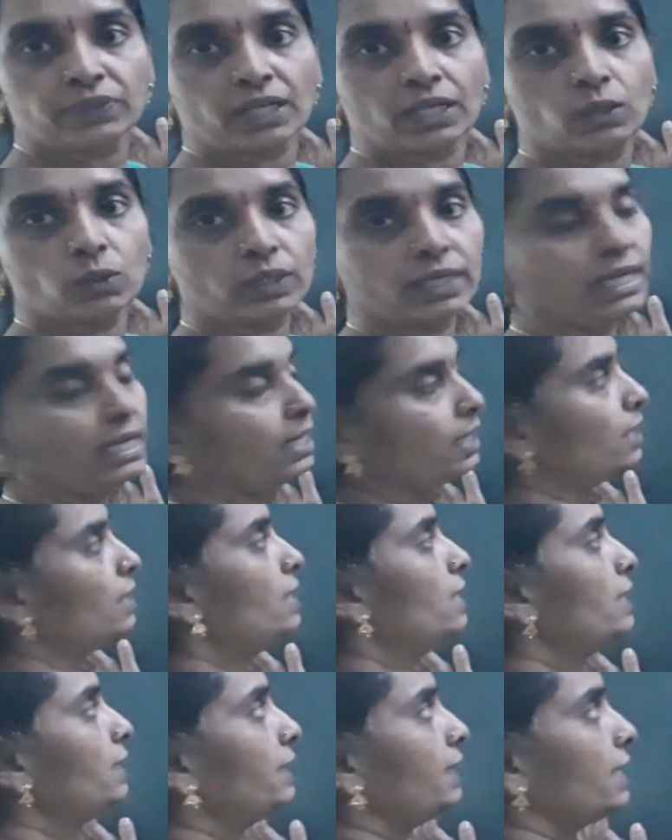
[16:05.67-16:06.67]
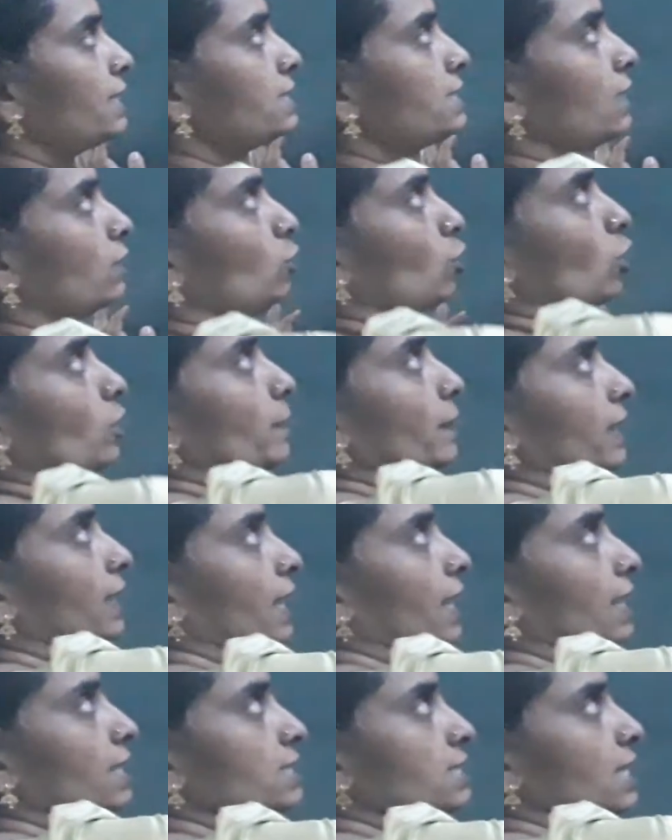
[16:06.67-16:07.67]
Okay, takes the carbon
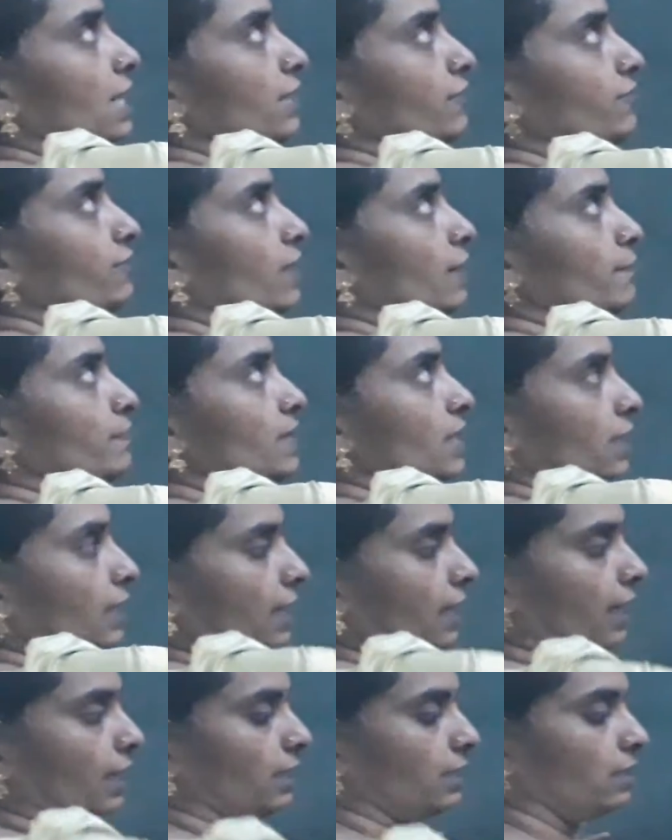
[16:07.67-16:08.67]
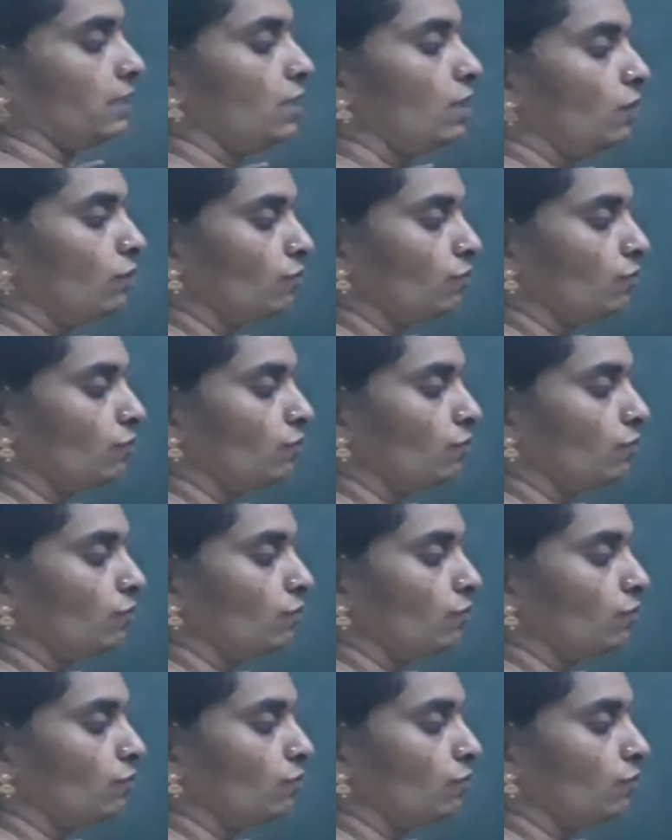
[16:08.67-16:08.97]
dioxide from the air,